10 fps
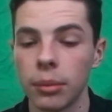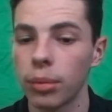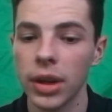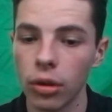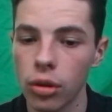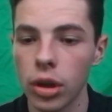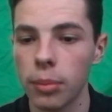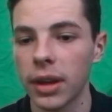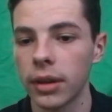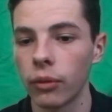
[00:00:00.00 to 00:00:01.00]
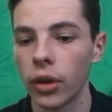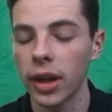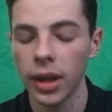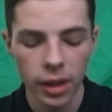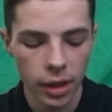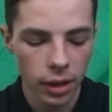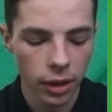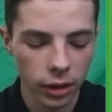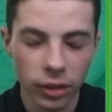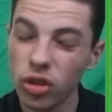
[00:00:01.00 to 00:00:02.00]
Bring Lukonga back in, right?
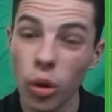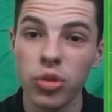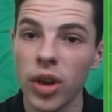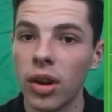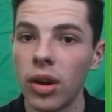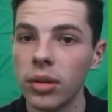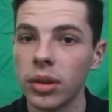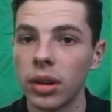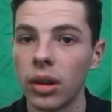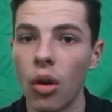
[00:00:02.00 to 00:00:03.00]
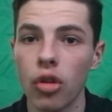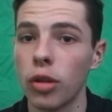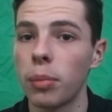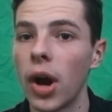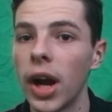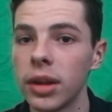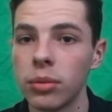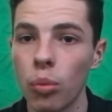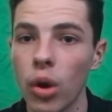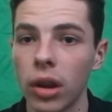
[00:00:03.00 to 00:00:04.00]
Drop Xhaka, or drop Partey,
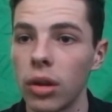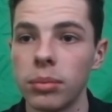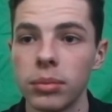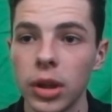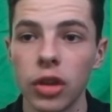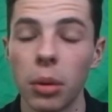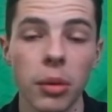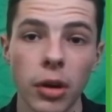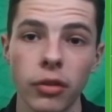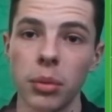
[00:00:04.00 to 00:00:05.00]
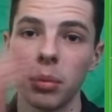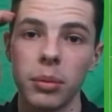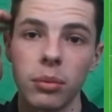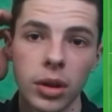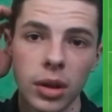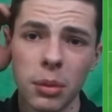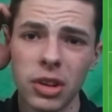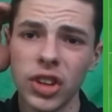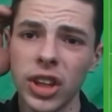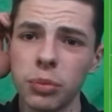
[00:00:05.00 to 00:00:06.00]
one of them, because both of them have been... I mean,
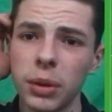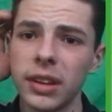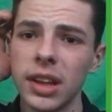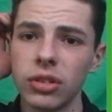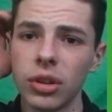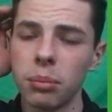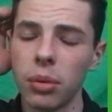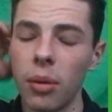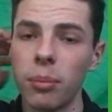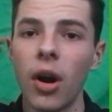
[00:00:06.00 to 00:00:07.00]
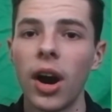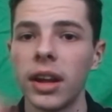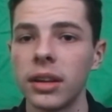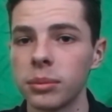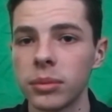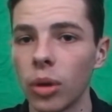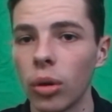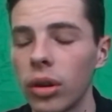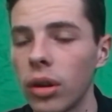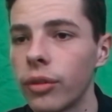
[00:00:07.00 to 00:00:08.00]
Xhaka's been decent, but Partey, not
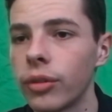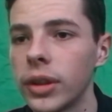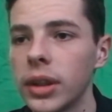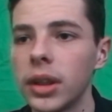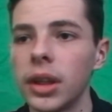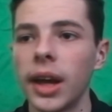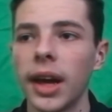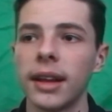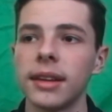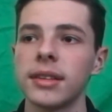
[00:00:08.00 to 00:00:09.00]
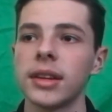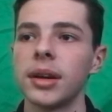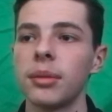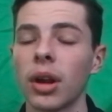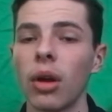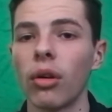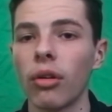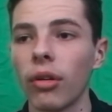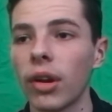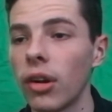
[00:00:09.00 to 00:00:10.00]
good enough. And I'm going to go
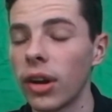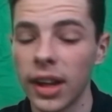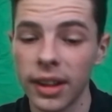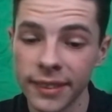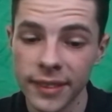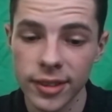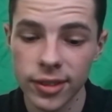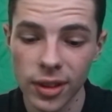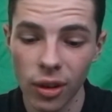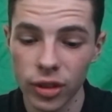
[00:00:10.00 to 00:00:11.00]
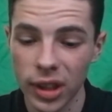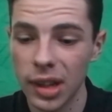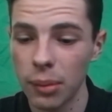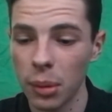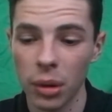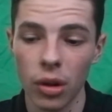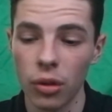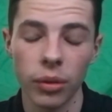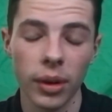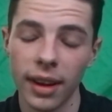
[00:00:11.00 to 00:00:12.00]
Lukonga, and alongside him, I'm going to
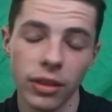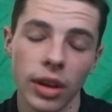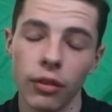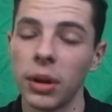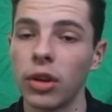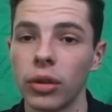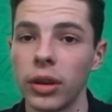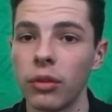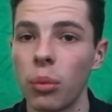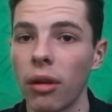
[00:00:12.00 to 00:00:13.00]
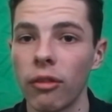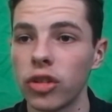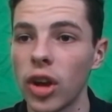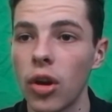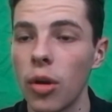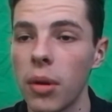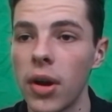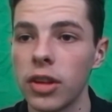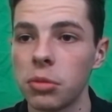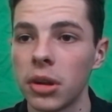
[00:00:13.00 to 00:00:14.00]
go... Okay, it's going to have to be either one of Xhaka or
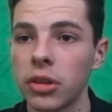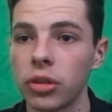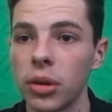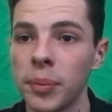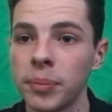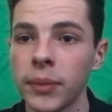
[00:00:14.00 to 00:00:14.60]
Partey's been this, so...